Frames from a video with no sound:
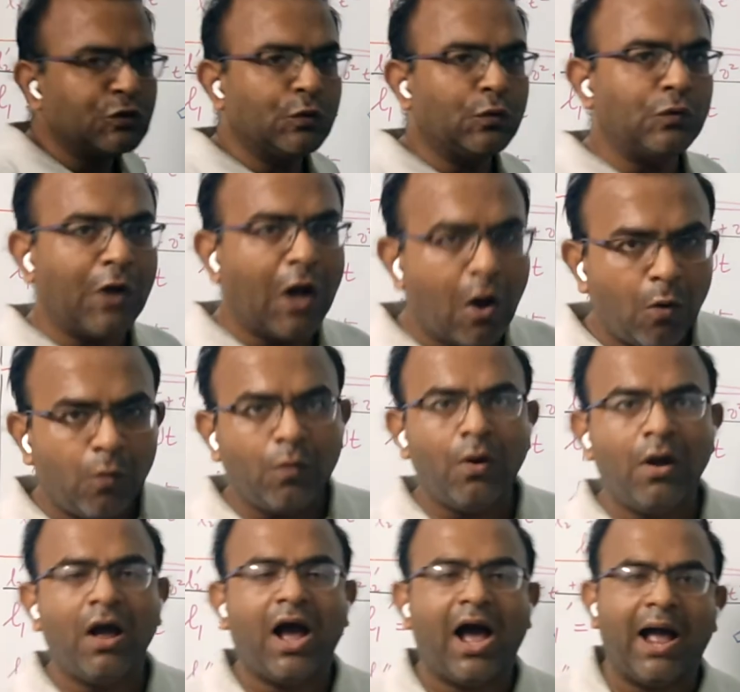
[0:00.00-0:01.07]
So
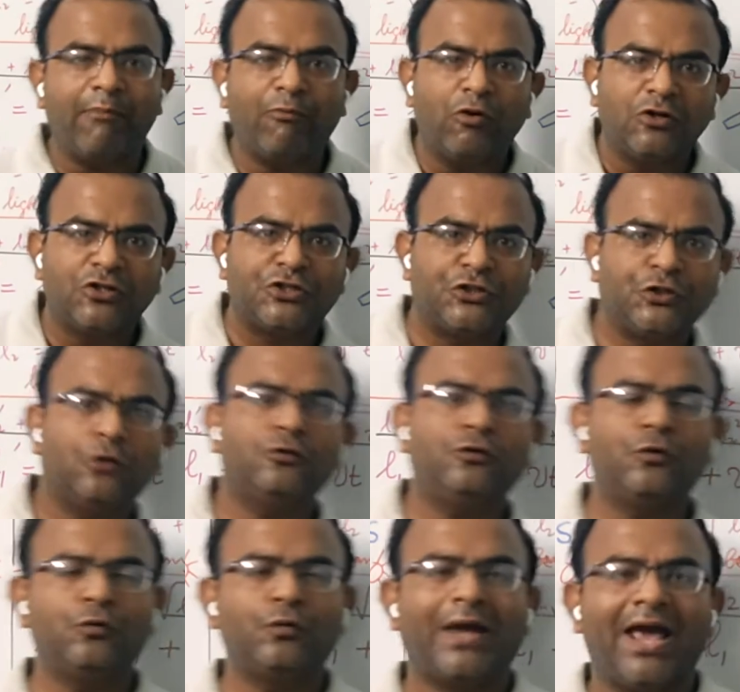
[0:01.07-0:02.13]
now I am going to show
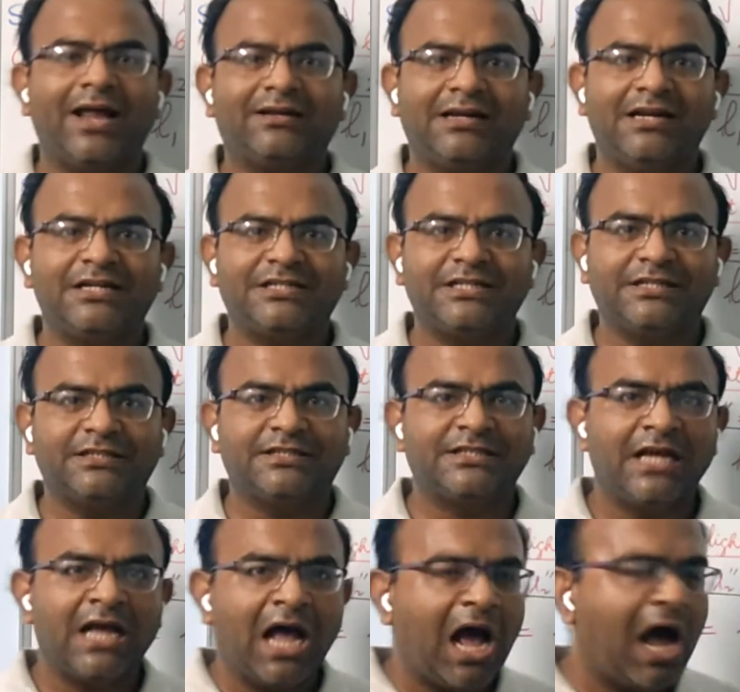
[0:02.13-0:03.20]
through
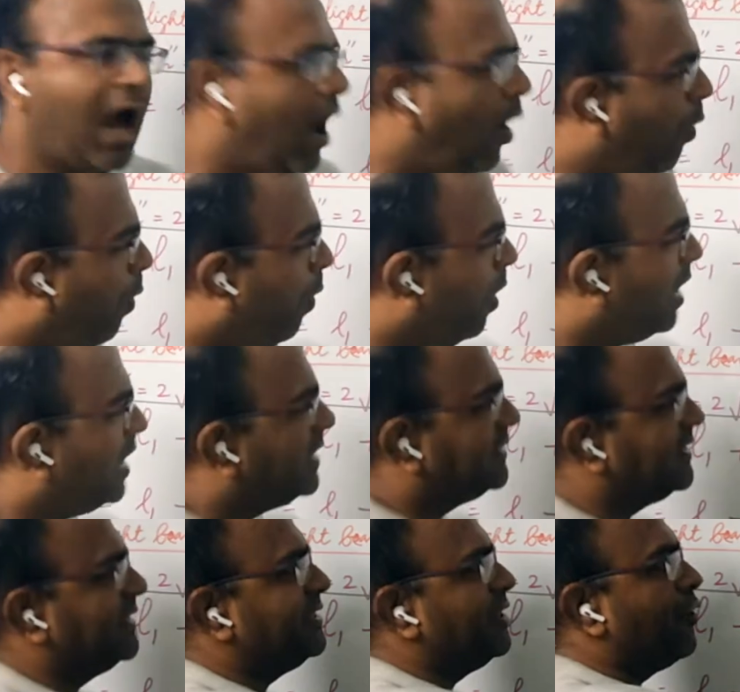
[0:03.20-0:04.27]
calculations how
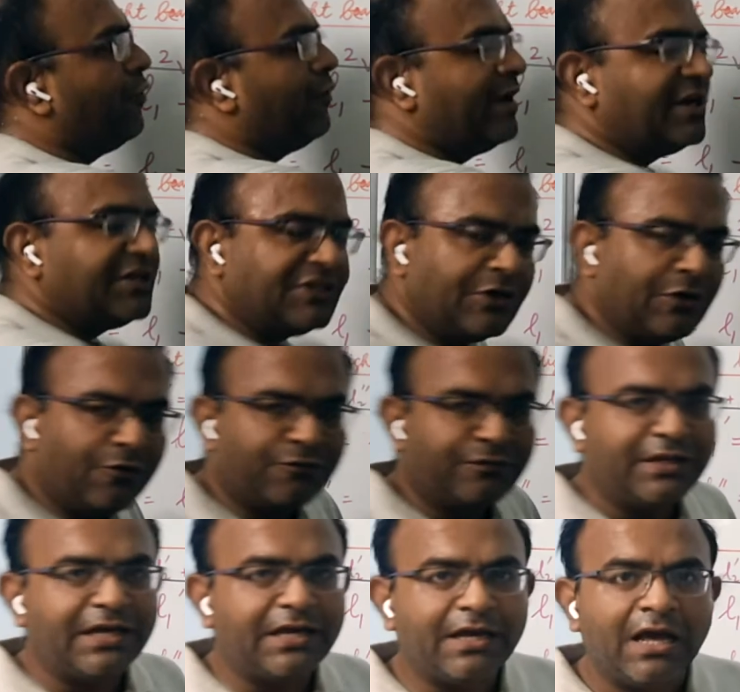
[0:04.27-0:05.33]
such a rotation of
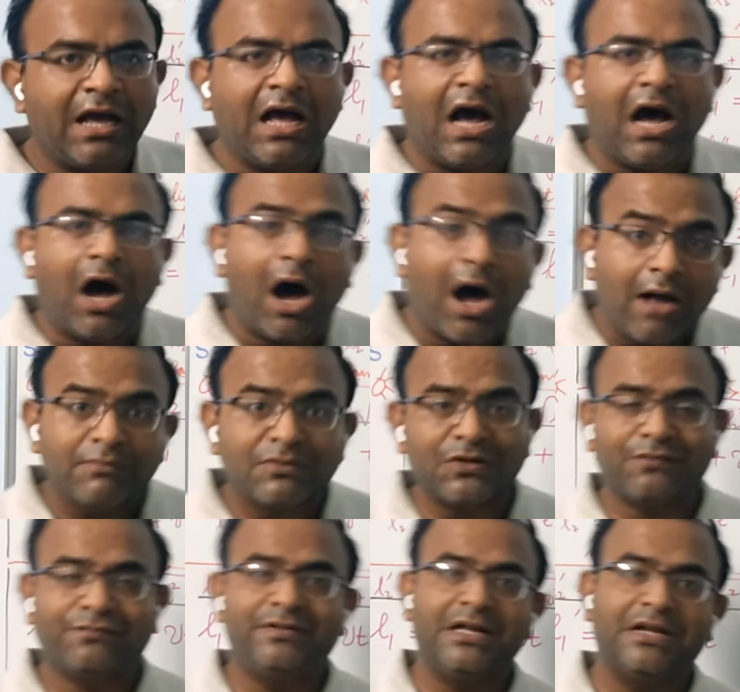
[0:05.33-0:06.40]
the arms
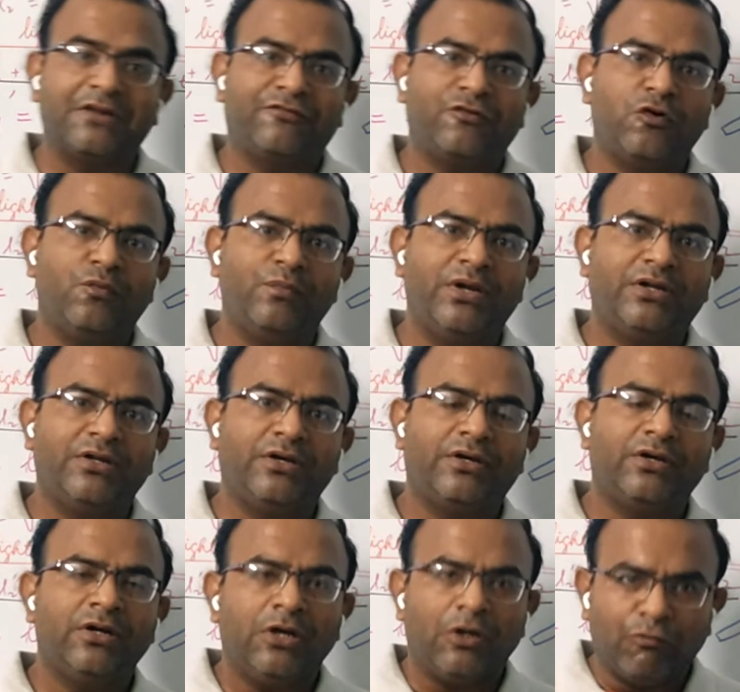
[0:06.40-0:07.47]
of the
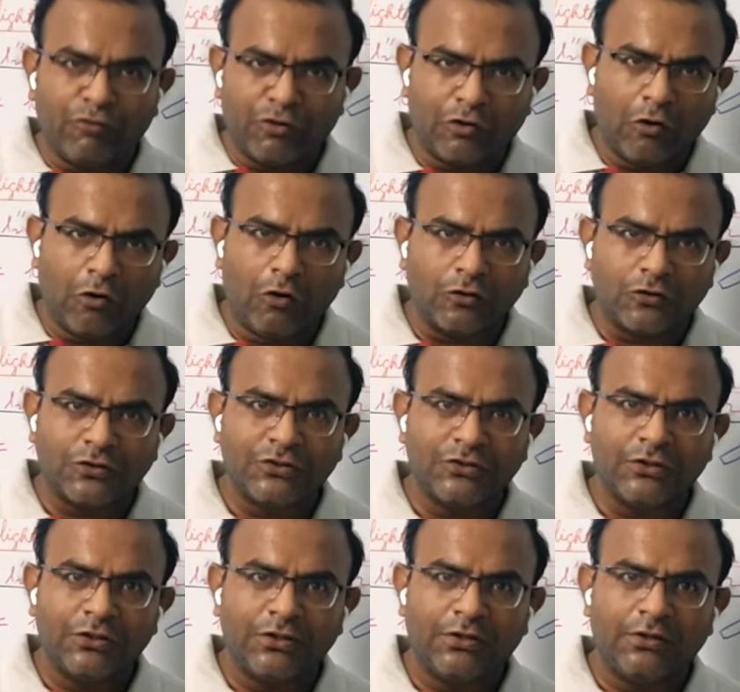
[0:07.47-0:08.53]
interferometer would
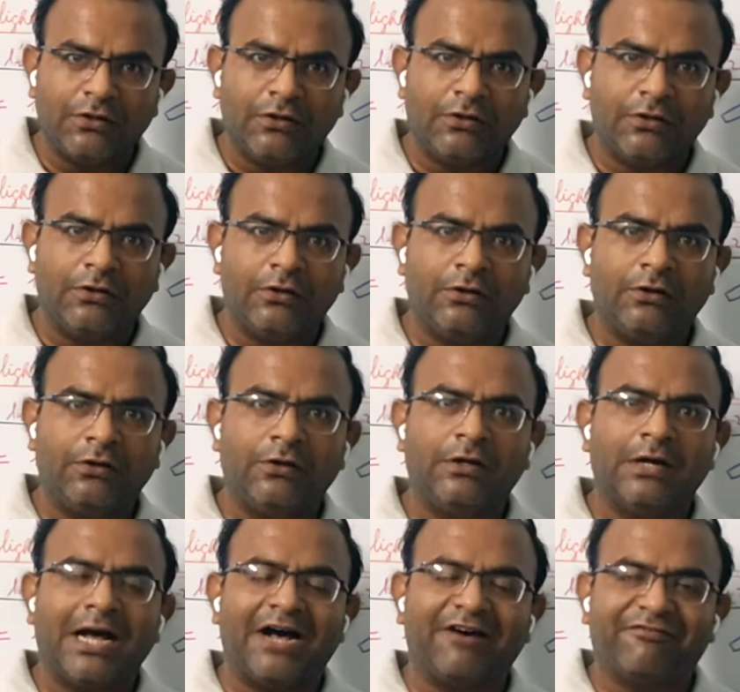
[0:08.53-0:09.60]
cause
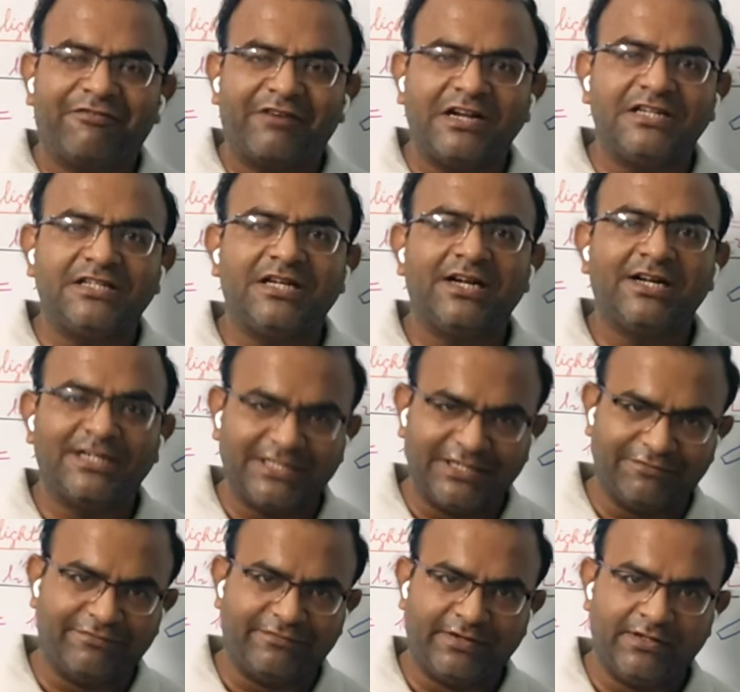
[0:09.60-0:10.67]
a fringe
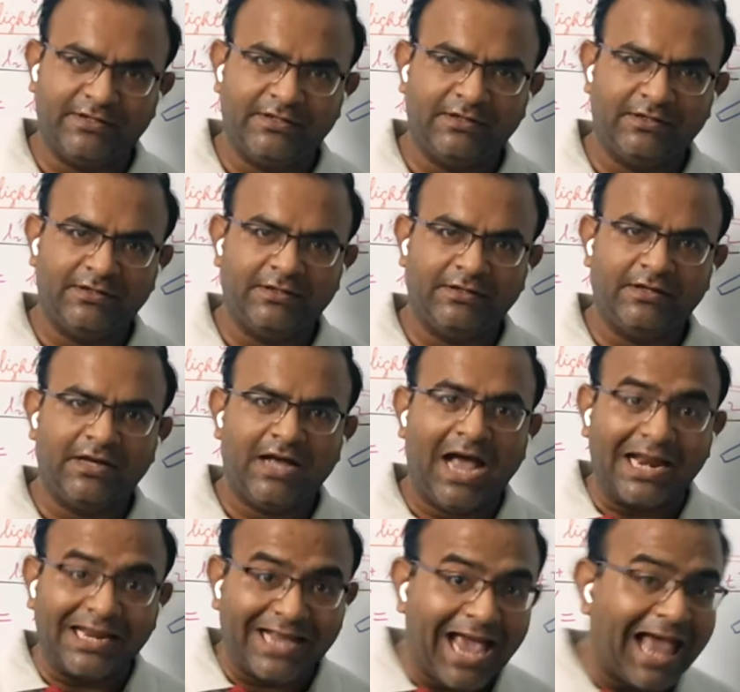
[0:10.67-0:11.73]
shift, and